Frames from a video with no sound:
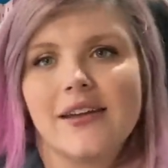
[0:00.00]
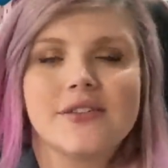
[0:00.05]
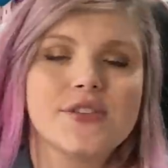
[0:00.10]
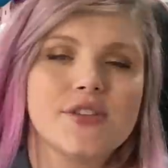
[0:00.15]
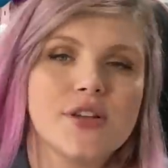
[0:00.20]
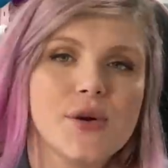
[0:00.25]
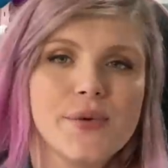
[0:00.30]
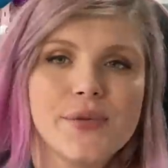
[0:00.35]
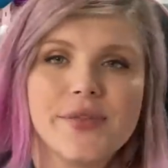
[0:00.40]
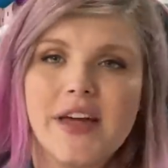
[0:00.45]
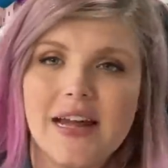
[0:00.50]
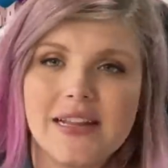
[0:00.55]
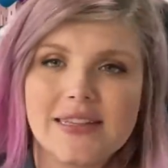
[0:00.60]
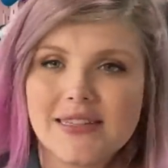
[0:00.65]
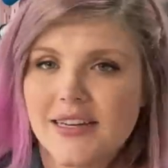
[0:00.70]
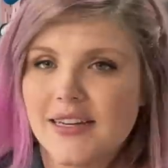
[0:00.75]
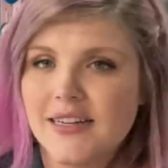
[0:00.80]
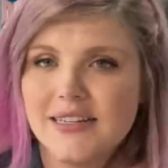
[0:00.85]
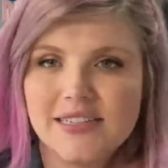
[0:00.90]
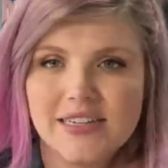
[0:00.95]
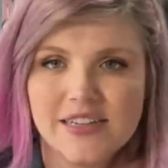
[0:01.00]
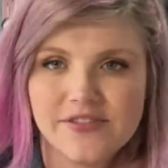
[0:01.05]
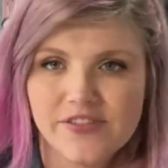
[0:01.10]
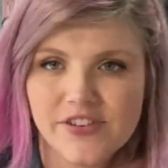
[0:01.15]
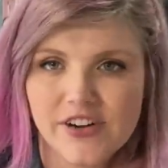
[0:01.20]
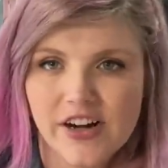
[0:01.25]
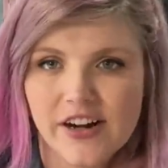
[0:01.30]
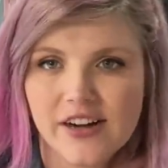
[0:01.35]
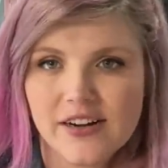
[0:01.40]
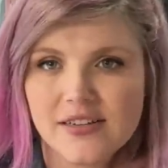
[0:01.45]
So that's gonna
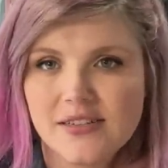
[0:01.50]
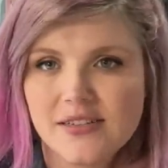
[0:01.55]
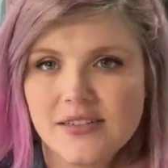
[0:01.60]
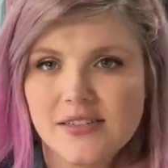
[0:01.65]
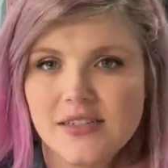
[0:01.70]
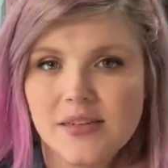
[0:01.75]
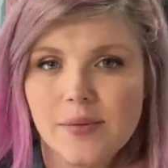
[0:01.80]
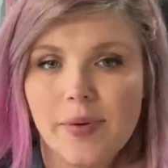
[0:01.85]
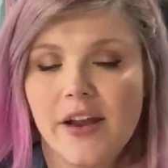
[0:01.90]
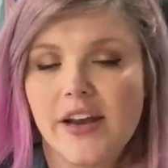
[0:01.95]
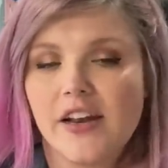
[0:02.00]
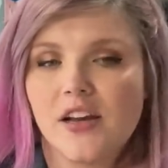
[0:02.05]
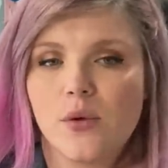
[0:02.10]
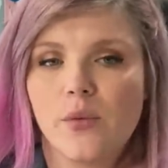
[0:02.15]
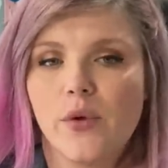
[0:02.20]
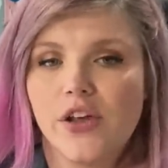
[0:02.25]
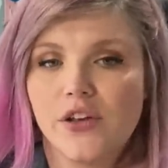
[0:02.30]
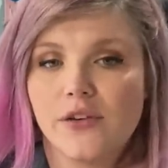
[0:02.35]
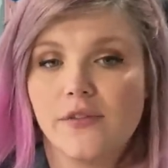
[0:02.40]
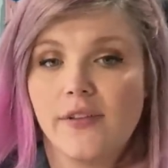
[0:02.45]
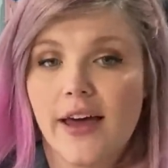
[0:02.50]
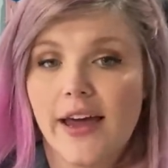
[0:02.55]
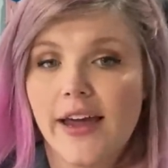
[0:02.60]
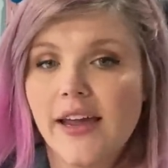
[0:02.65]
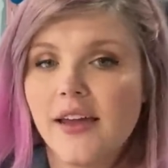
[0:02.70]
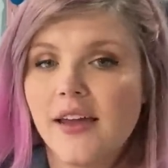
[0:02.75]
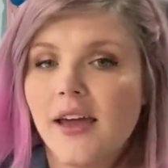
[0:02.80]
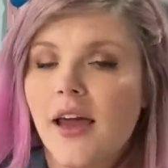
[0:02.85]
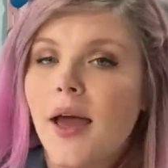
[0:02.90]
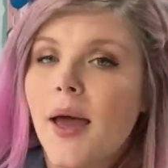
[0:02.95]
differ depending on what you
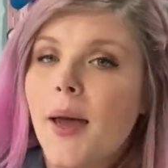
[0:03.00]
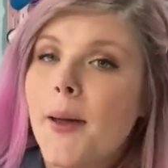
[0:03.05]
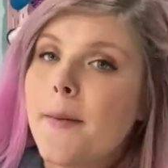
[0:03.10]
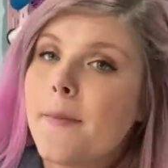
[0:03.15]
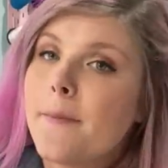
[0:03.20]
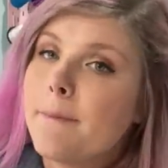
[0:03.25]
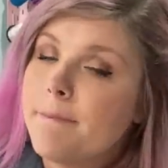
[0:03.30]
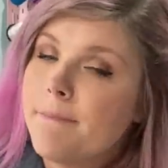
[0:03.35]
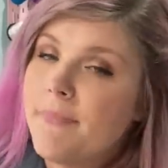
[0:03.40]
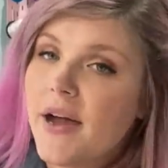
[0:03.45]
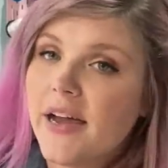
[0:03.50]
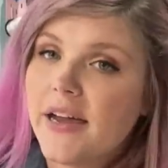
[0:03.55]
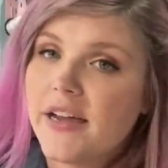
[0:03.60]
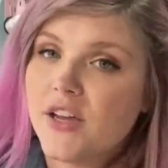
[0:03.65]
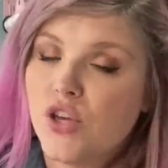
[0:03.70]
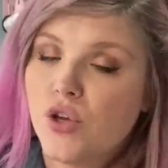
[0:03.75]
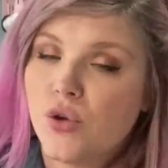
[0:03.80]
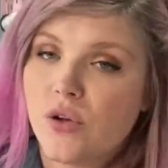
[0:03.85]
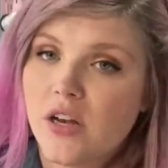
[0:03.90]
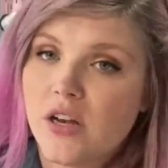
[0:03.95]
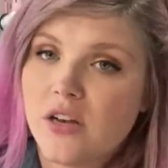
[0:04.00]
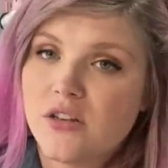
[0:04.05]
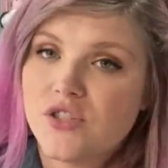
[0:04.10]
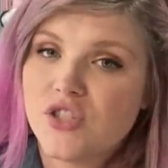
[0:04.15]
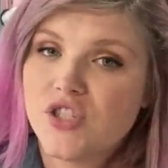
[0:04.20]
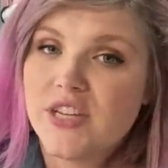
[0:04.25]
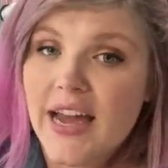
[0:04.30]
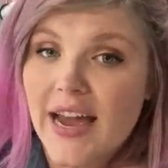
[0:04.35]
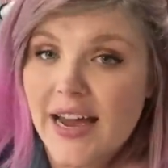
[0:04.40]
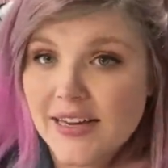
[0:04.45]
like, but you can
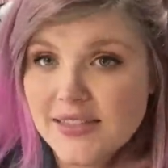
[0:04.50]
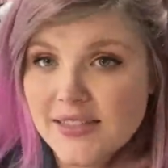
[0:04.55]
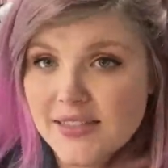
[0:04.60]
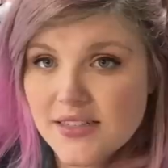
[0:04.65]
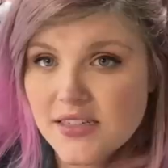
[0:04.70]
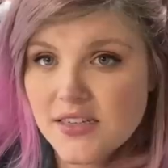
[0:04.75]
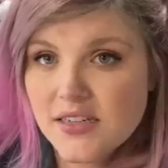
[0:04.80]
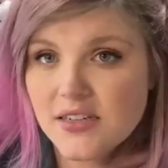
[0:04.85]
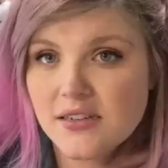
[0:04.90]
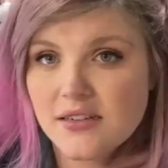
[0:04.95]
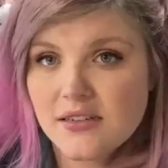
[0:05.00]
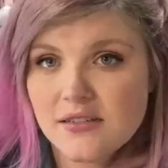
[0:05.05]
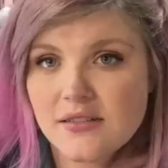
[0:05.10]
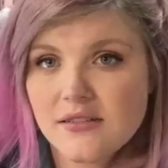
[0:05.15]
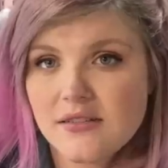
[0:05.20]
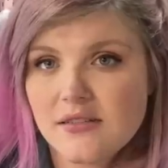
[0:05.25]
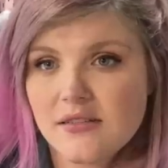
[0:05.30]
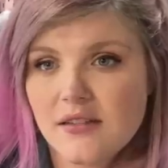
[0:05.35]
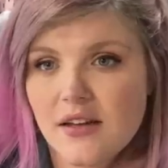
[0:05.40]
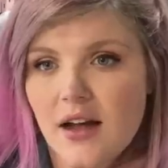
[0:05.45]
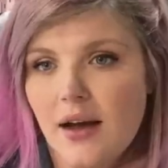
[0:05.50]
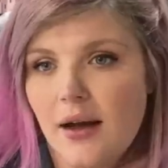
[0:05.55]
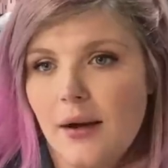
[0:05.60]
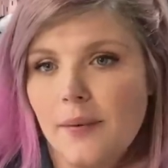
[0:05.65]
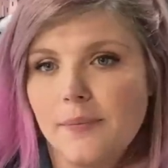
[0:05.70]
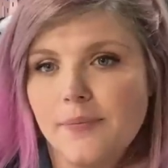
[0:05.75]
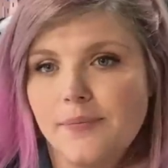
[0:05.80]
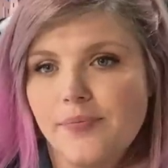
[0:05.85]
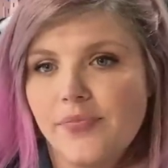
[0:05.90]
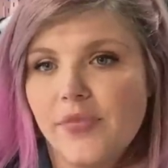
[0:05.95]
test
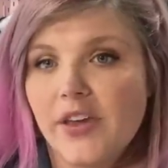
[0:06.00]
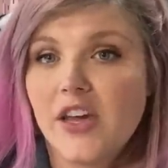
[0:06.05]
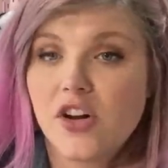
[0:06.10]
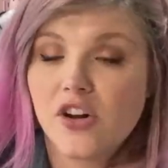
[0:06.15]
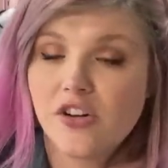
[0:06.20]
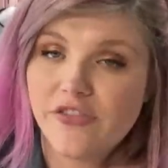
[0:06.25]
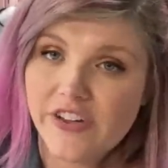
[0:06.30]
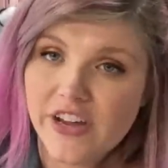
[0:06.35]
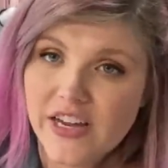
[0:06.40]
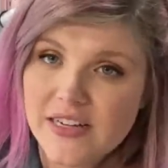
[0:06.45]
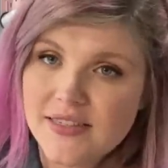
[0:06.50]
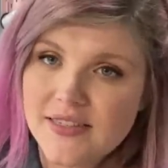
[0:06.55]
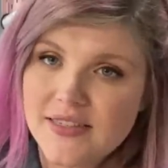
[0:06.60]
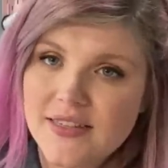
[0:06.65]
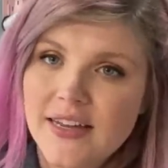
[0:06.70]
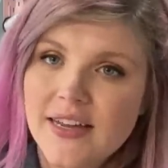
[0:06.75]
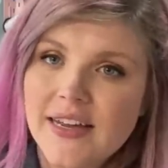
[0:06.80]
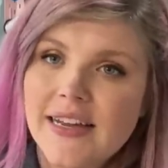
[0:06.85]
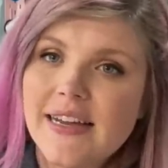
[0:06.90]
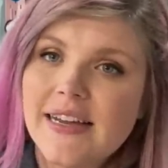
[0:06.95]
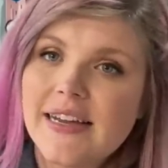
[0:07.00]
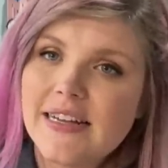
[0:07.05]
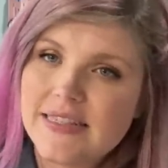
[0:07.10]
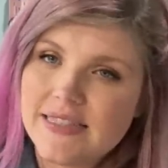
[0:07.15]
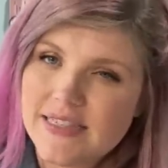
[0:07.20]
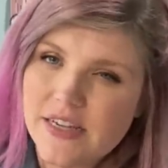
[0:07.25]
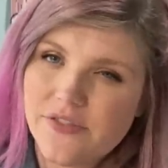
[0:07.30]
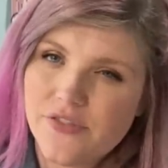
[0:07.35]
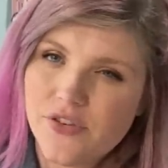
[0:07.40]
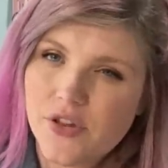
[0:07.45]
interface and
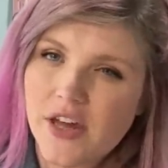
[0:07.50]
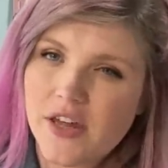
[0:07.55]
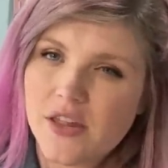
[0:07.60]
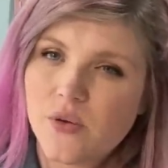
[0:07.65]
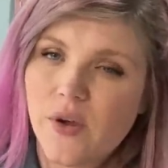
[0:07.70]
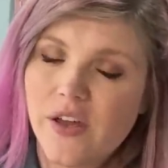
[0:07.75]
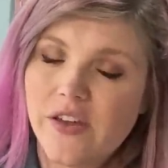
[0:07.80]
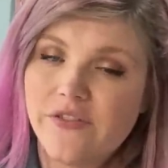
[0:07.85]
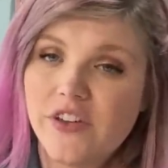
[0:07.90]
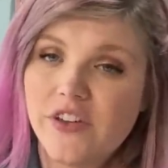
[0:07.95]
see if you like the way it